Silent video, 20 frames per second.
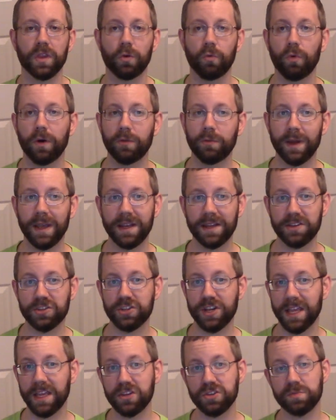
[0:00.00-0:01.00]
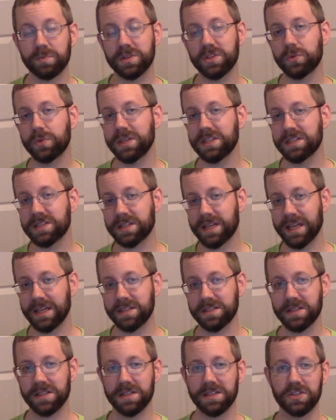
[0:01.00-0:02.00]
One way to change between
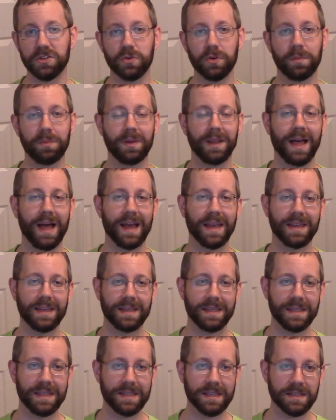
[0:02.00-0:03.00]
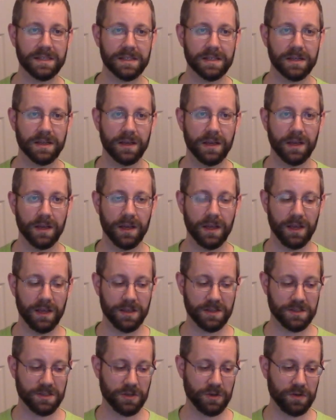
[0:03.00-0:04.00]
states is to apply heat.
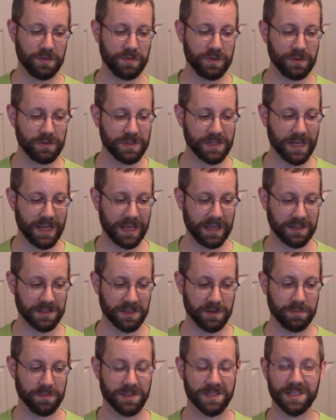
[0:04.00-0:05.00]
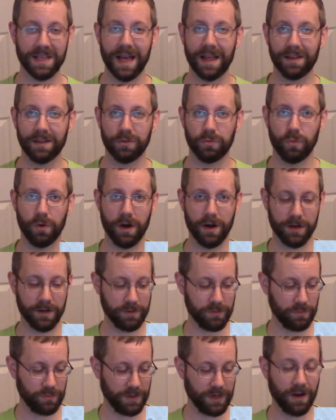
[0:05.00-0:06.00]
So if you take some solid
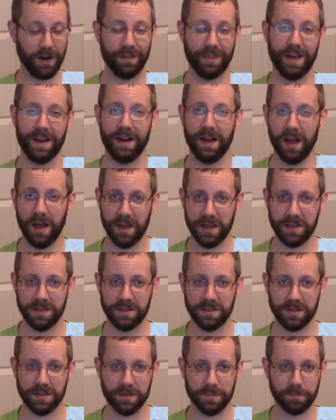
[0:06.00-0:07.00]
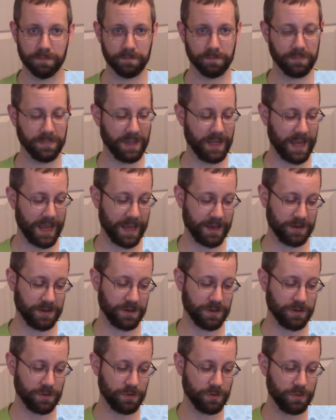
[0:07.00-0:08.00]
water, we call that ice, and
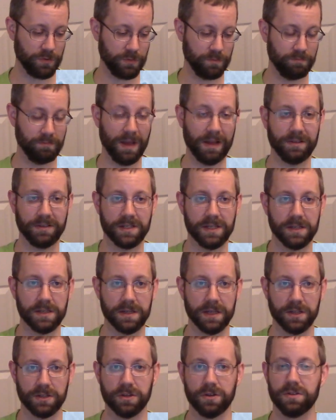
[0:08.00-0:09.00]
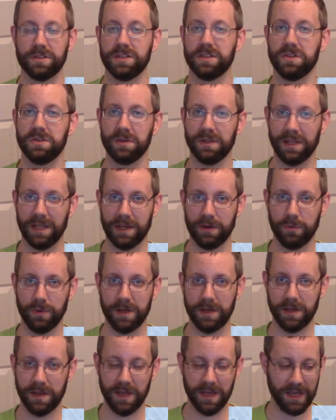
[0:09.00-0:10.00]
you melt it, it turns into a
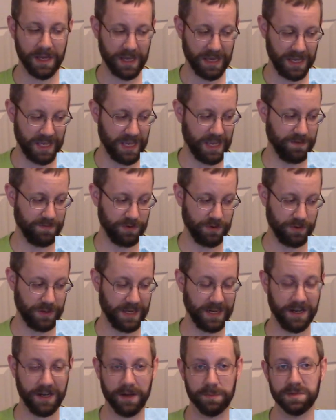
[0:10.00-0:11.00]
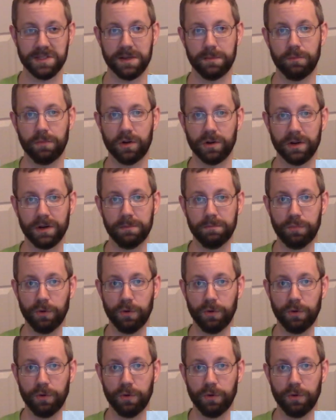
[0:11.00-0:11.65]
liquid. If you heat it up some more and